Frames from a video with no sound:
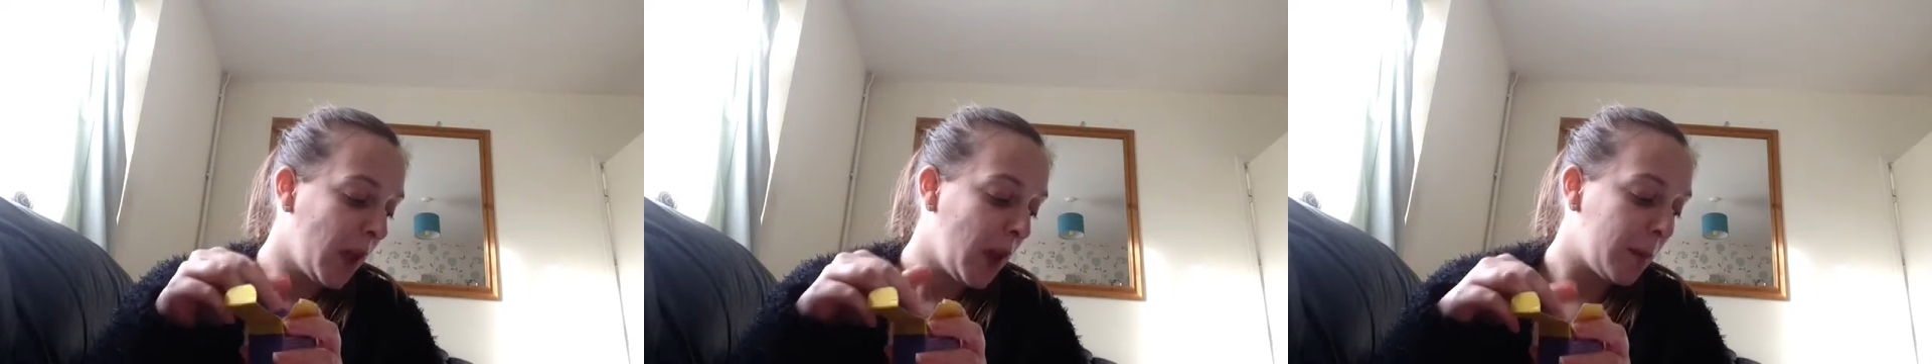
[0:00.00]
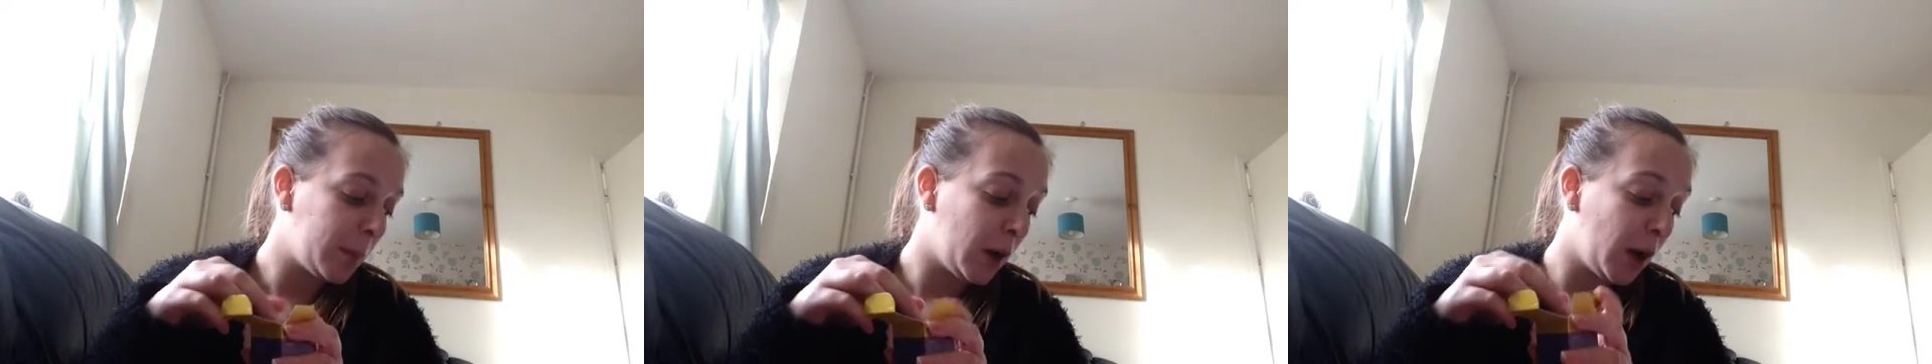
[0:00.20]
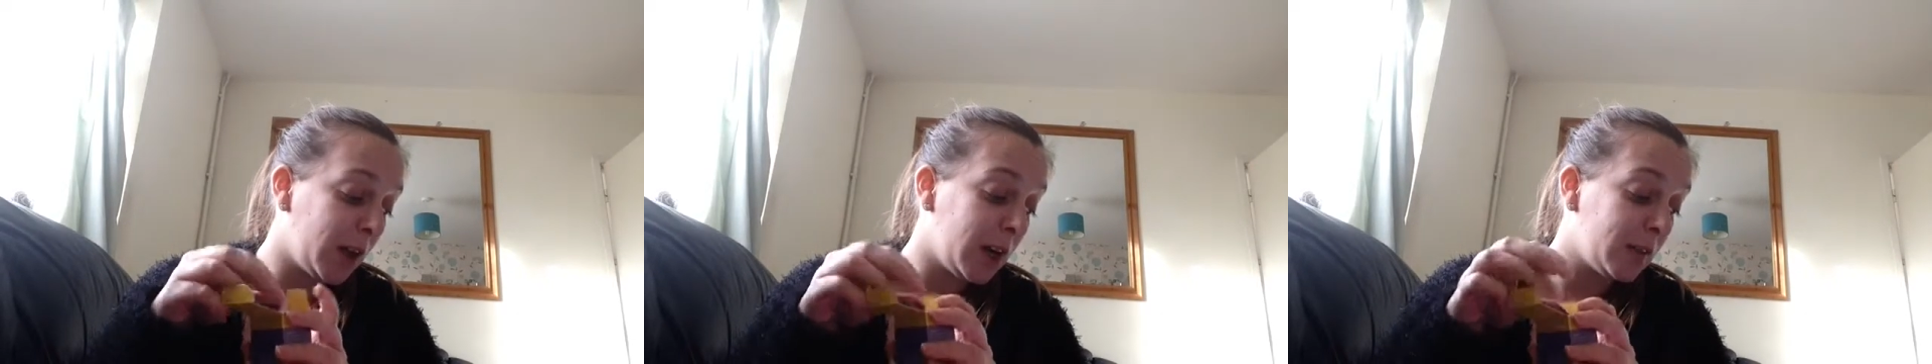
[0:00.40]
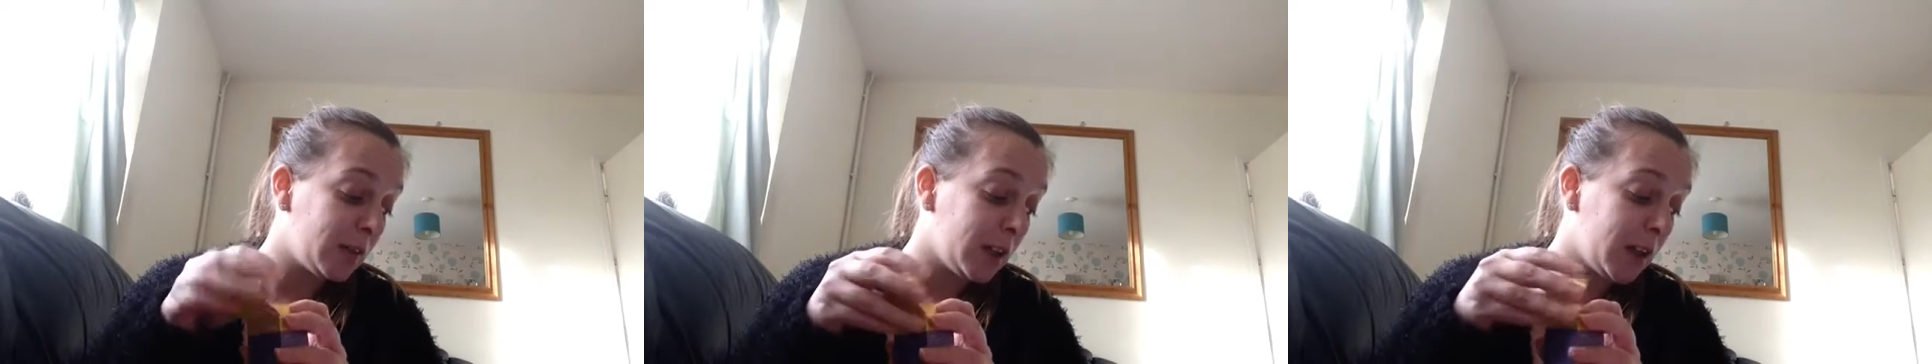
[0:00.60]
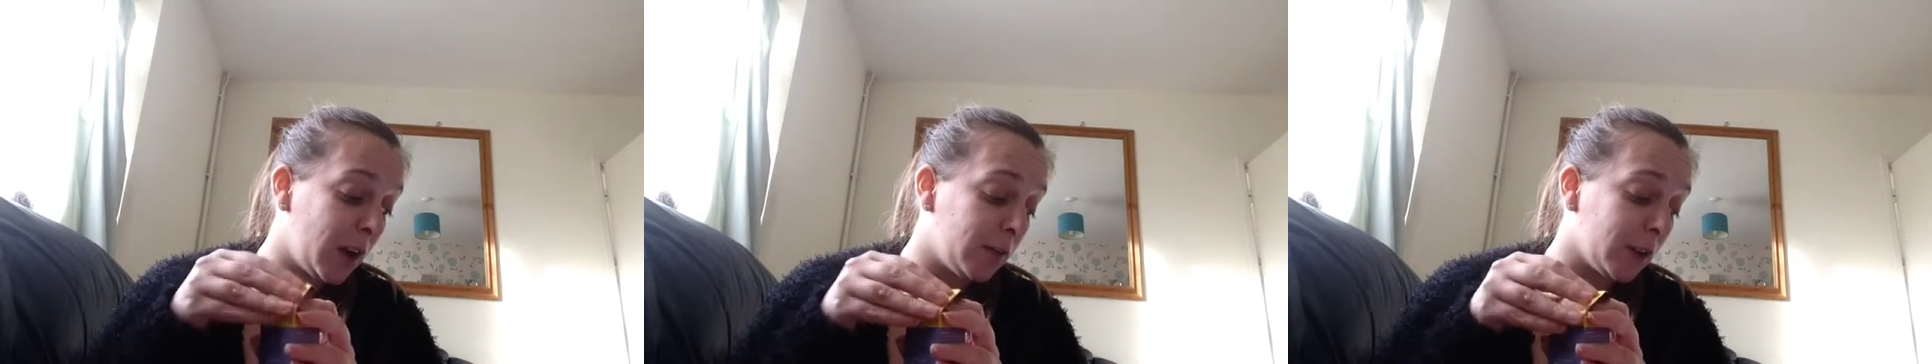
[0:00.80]
Apply
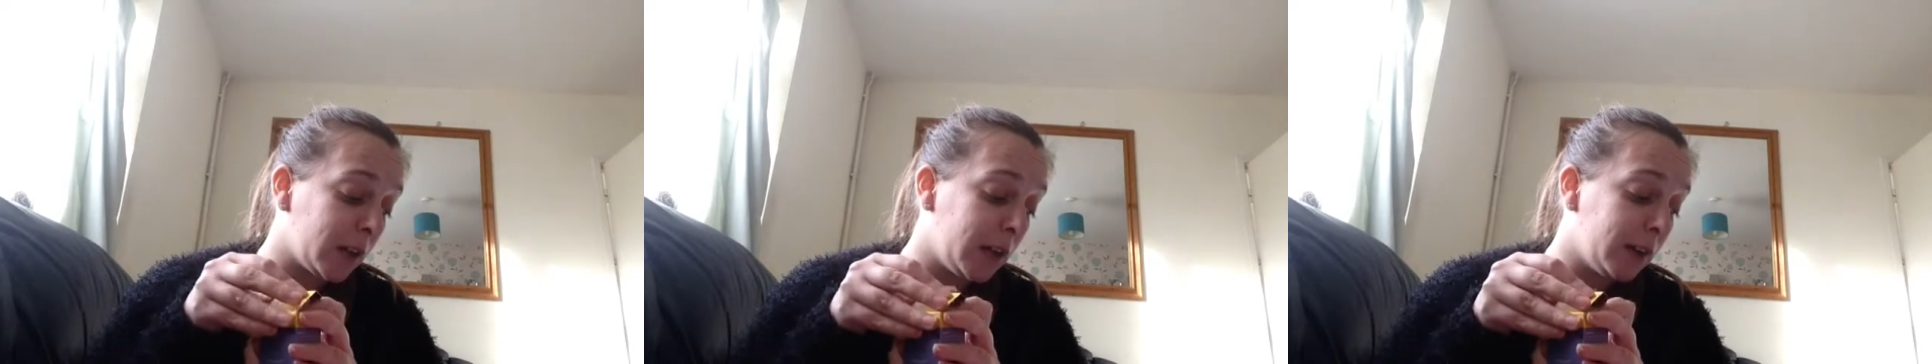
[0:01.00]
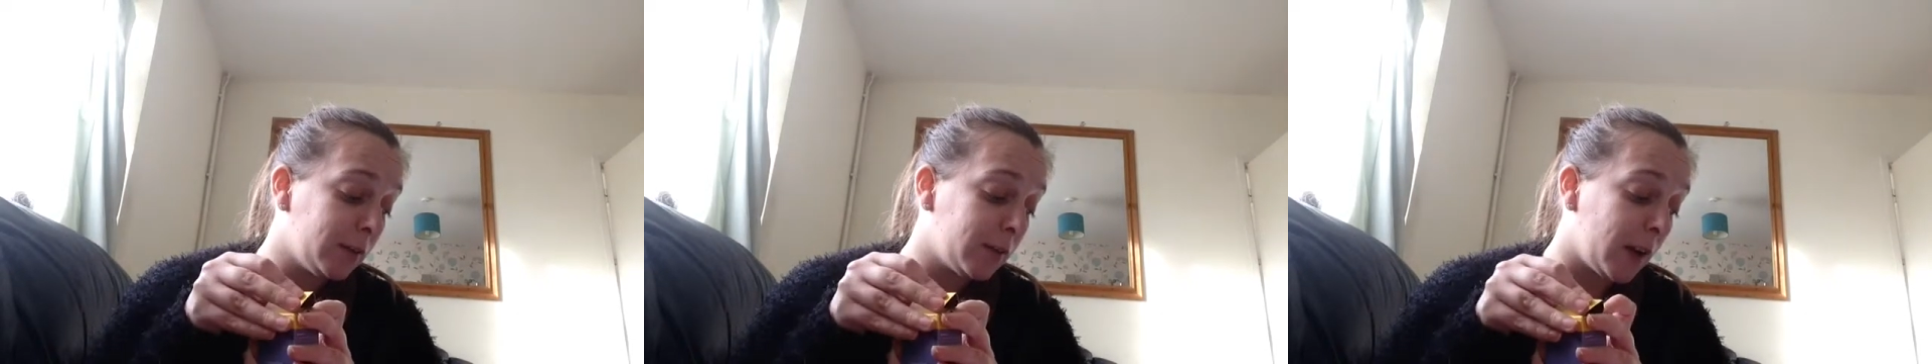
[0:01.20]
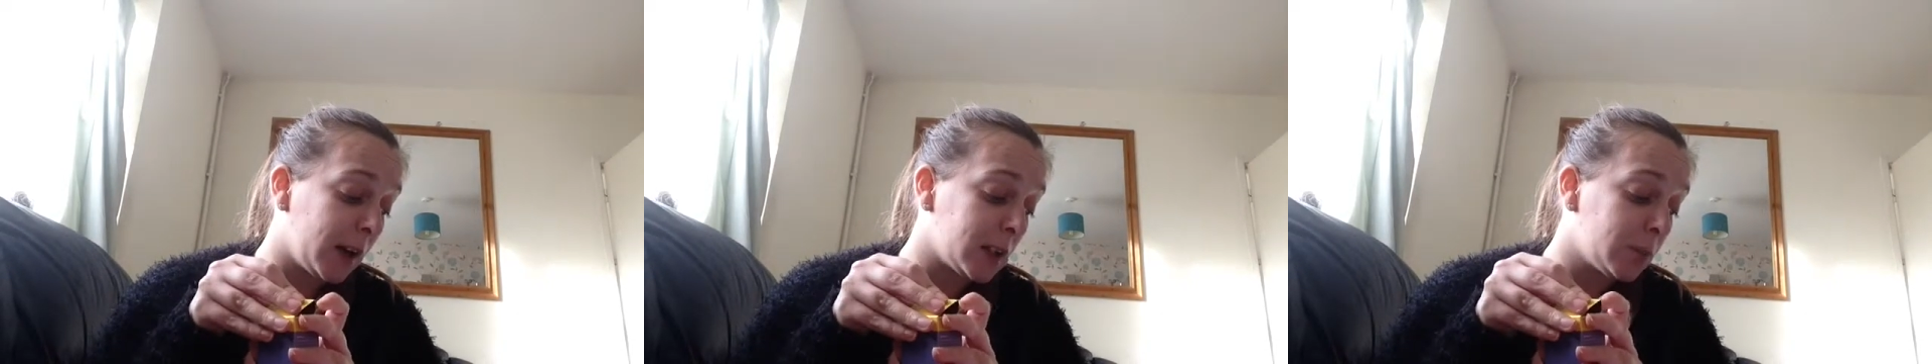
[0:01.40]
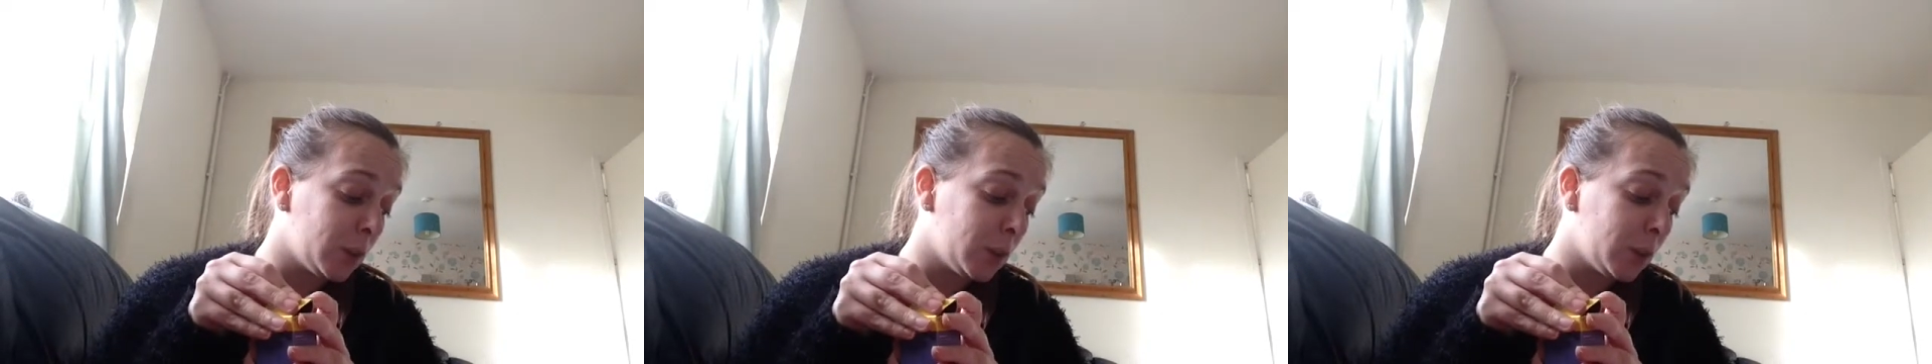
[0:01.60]
evenly over clean face,